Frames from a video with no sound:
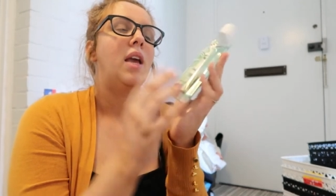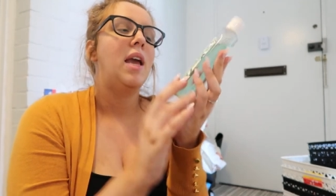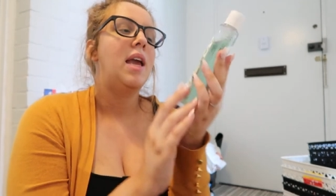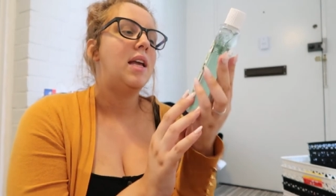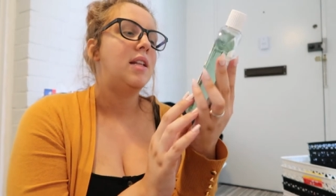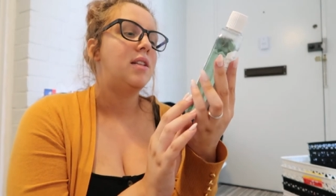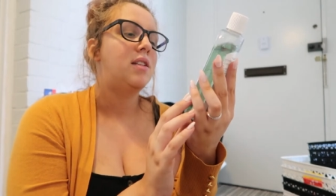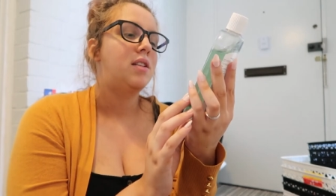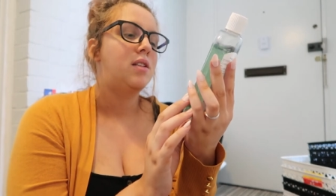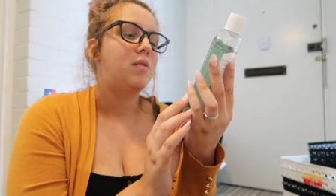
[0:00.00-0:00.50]

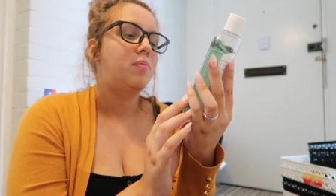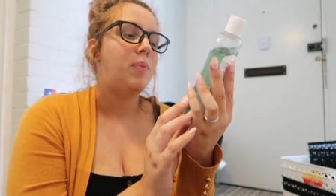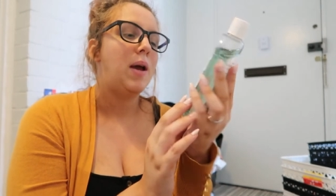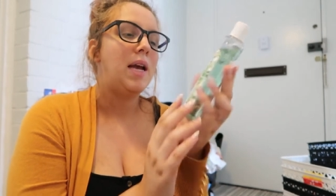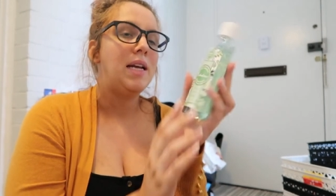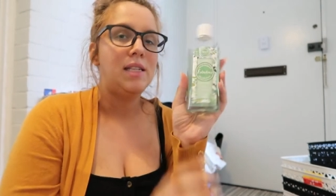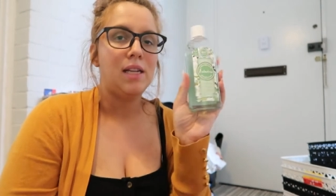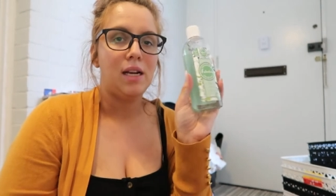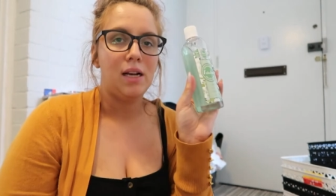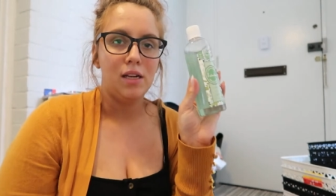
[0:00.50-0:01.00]
it's
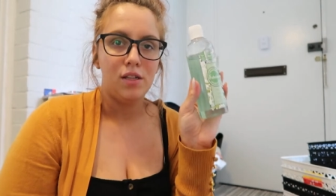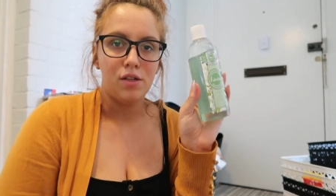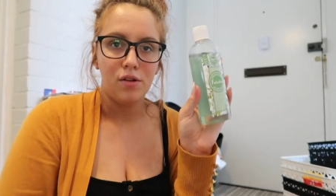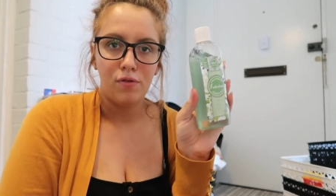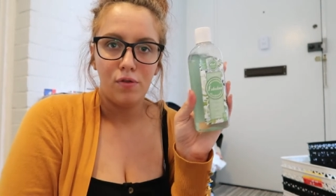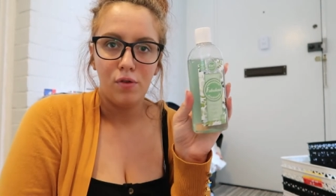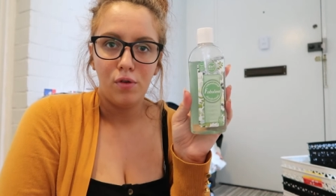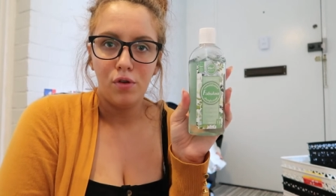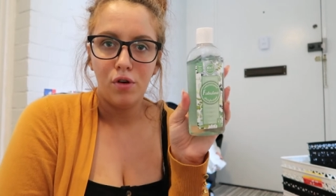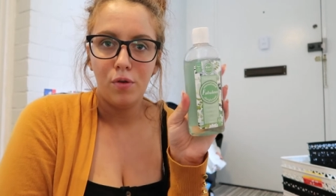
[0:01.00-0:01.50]
basically
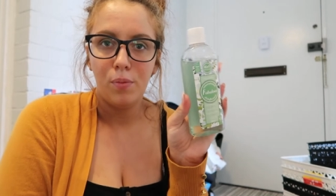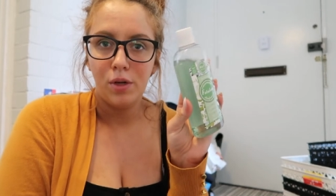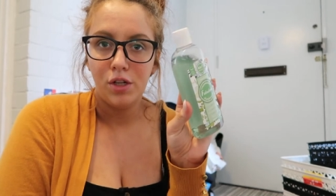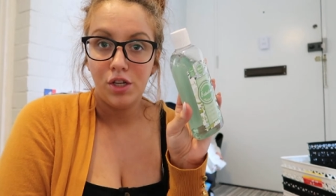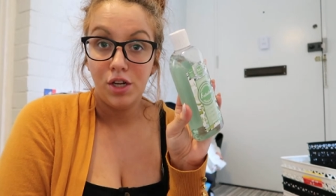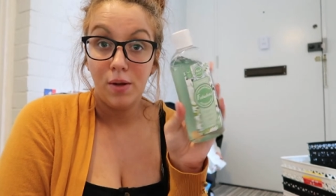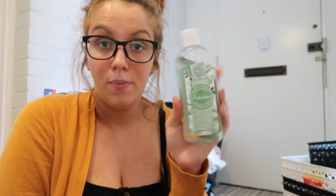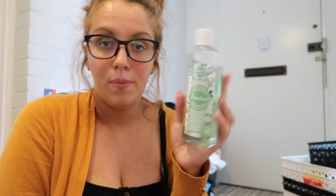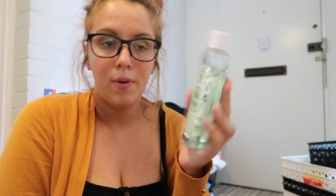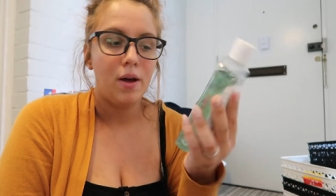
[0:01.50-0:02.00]
Zoflora but
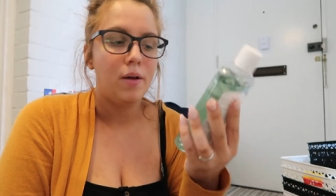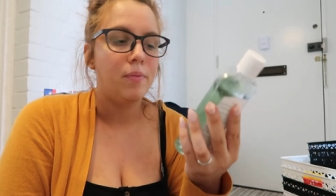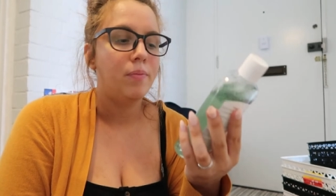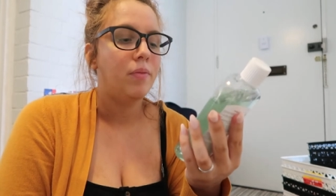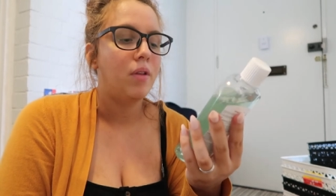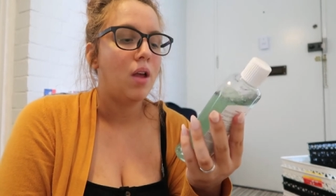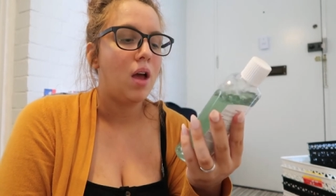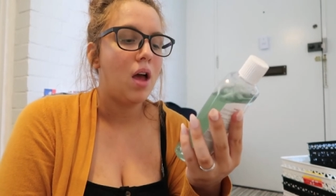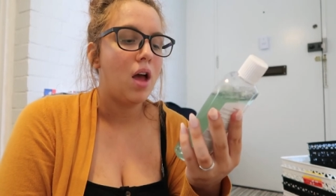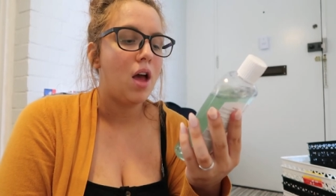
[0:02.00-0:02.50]
cheaper
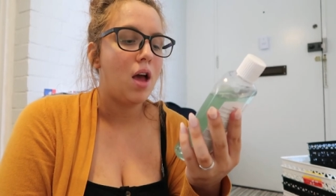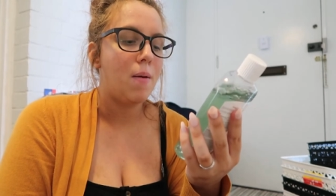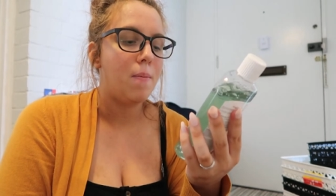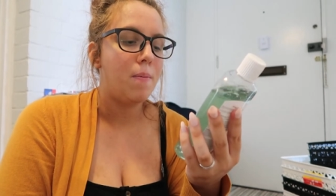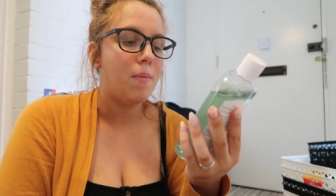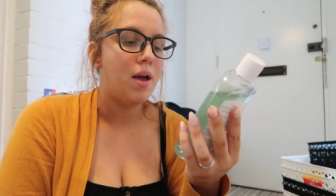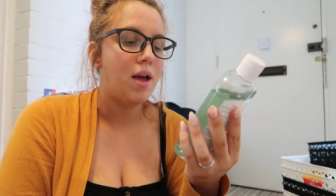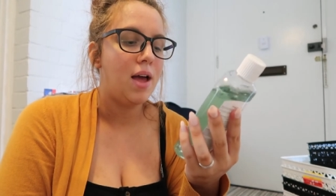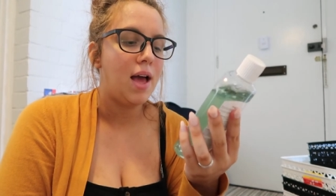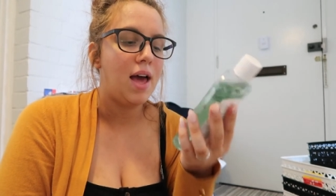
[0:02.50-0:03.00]

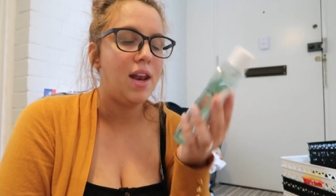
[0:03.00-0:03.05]
um,